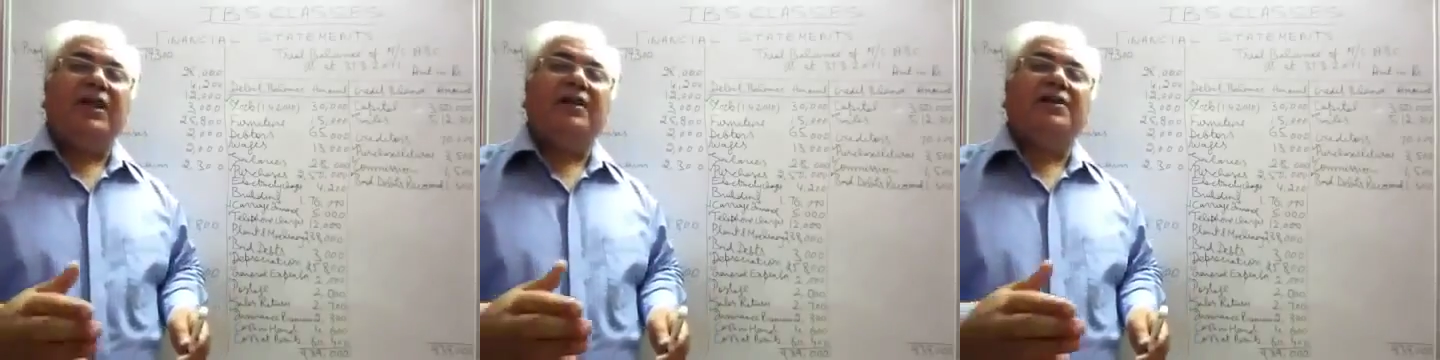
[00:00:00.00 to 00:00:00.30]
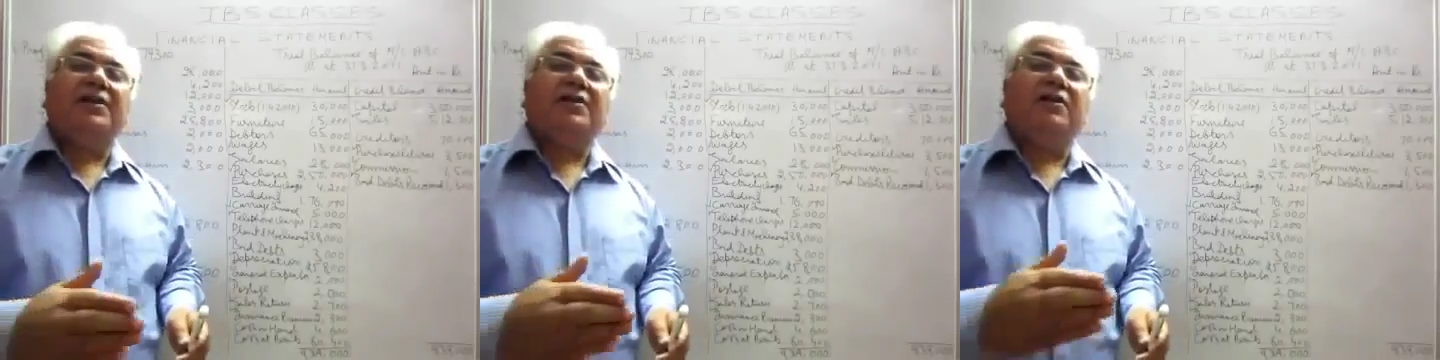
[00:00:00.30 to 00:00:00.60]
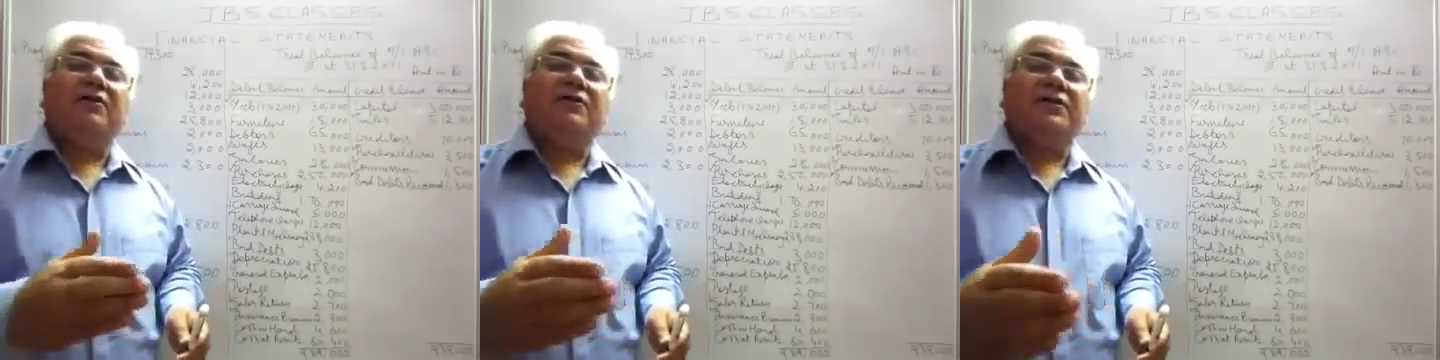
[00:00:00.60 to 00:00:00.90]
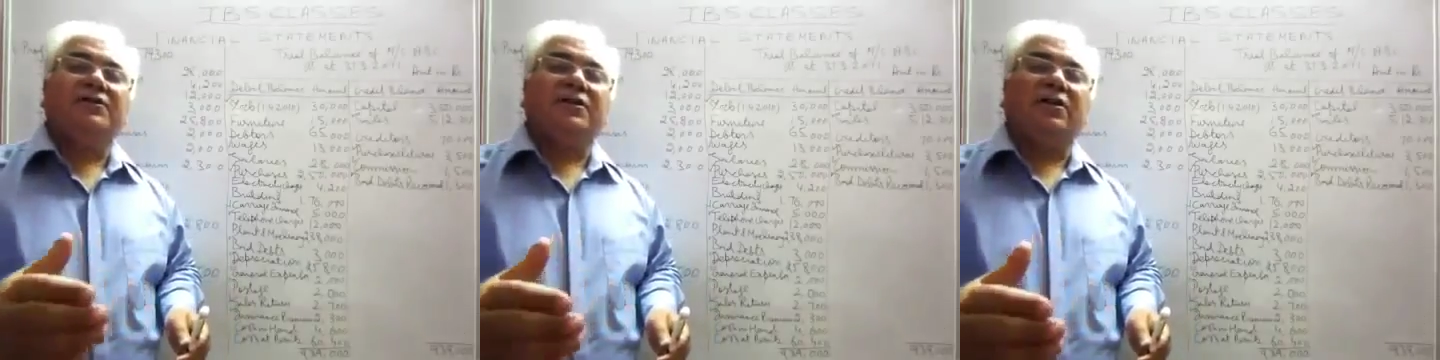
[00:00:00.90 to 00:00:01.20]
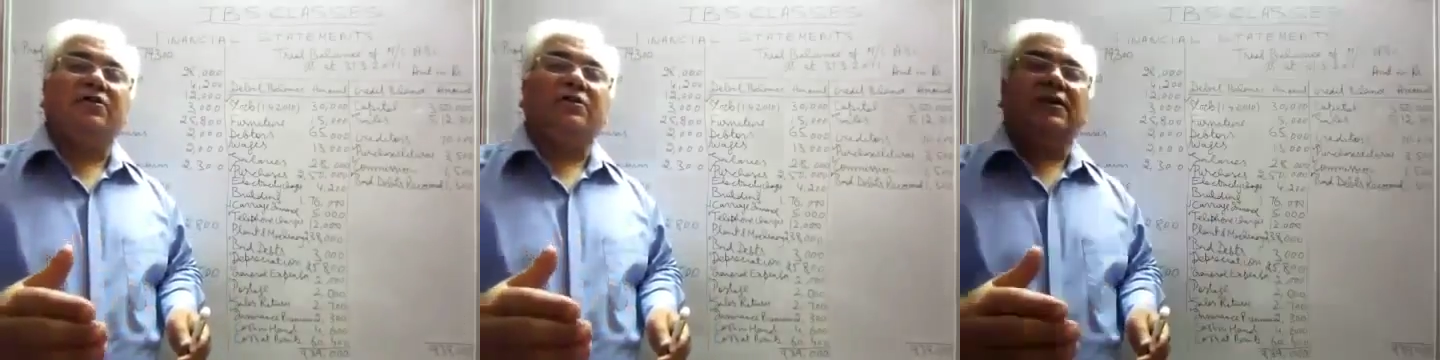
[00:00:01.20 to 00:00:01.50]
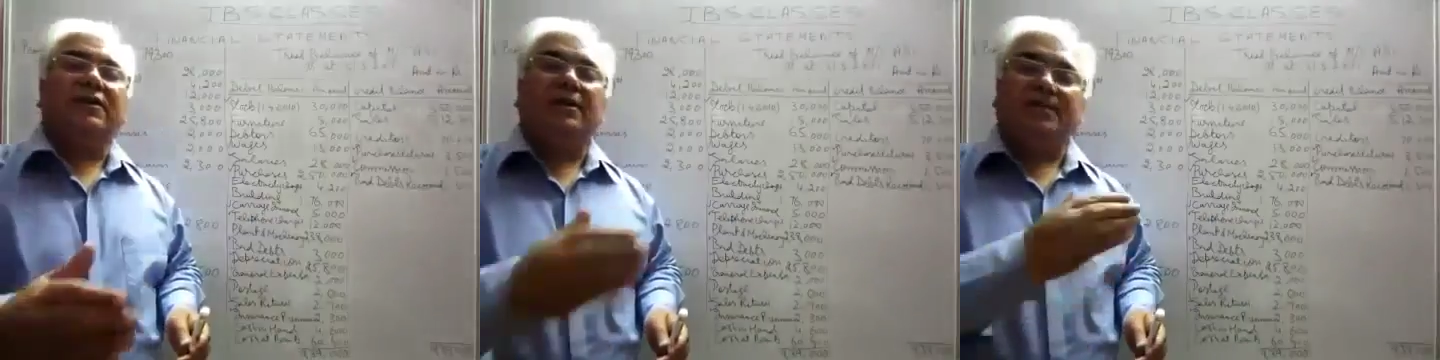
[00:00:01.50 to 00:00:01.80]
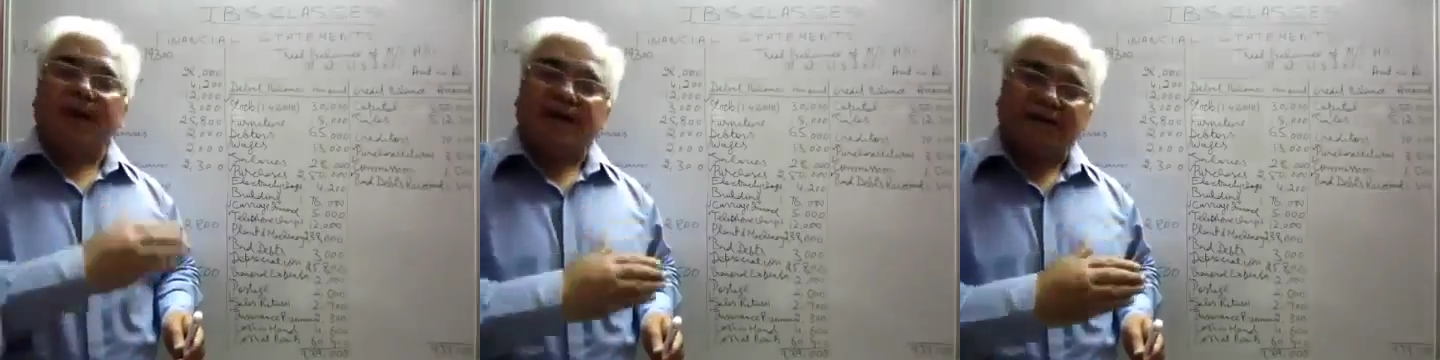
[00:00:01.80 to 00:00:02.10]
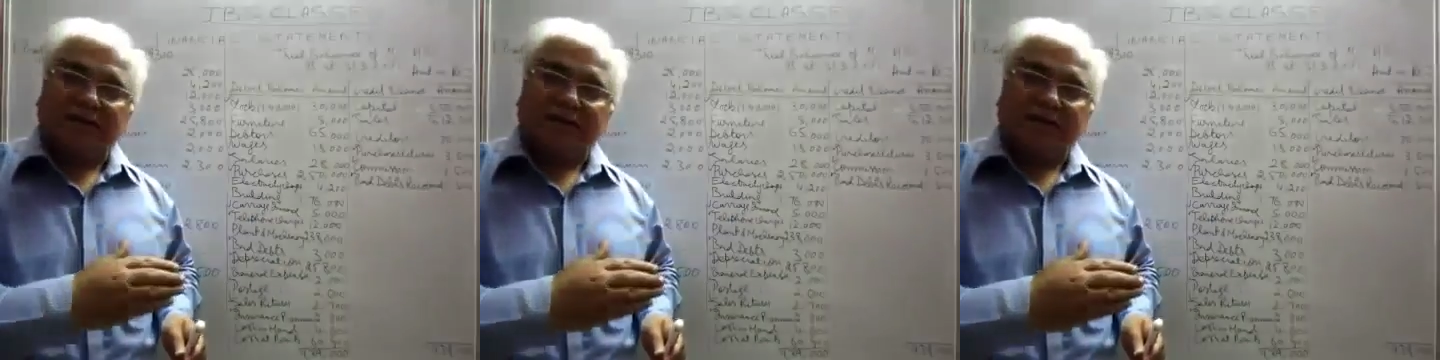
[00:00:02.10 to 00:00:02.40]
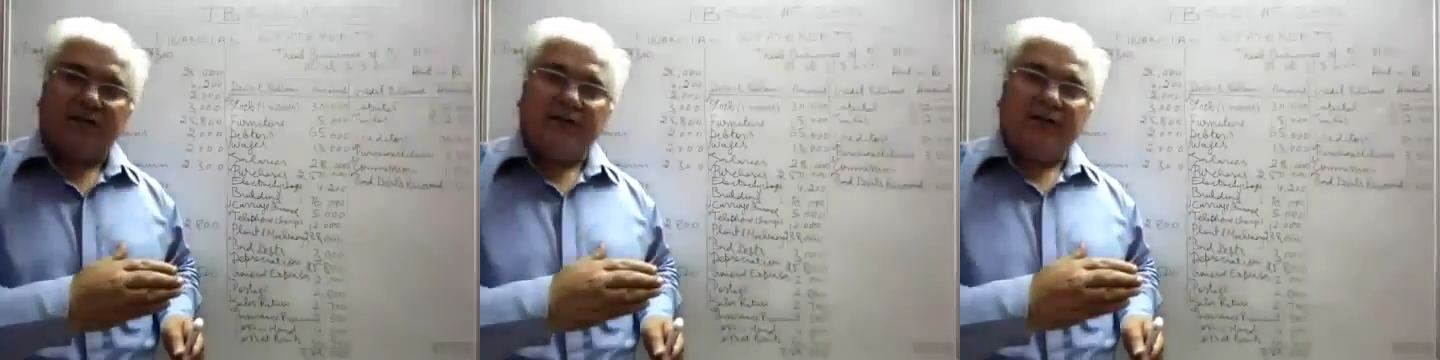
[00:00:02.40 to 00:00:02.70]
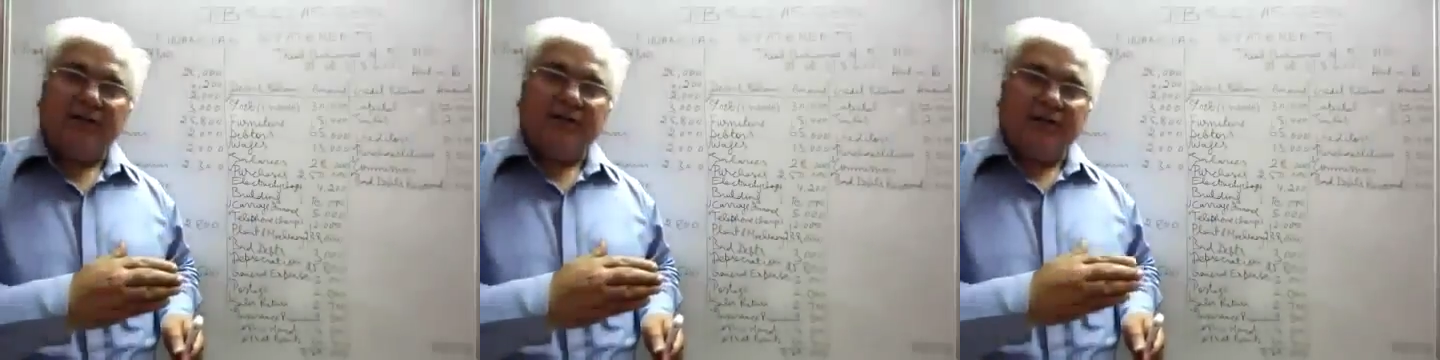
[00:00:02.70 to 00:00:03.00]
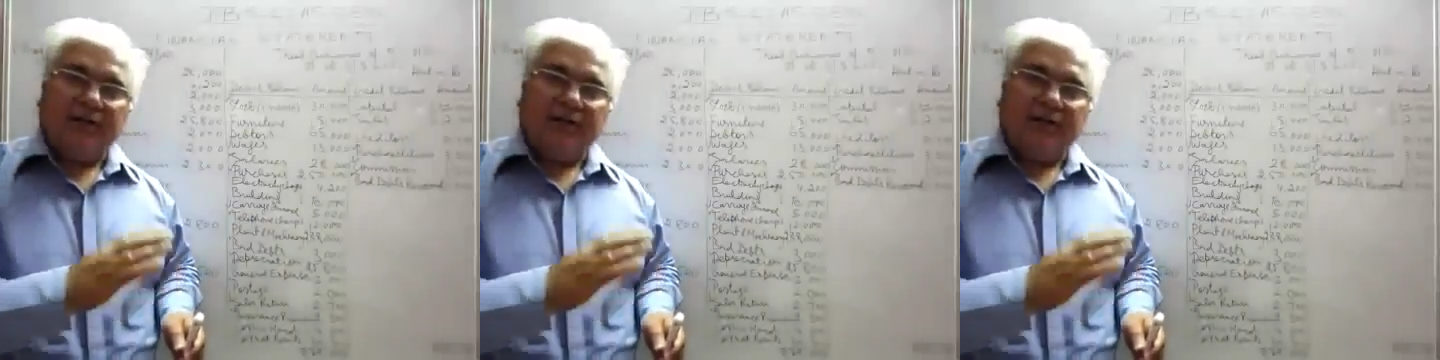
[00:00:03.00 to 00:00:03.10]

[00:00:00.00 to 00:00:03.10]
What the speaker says: and we had written off his account in the past.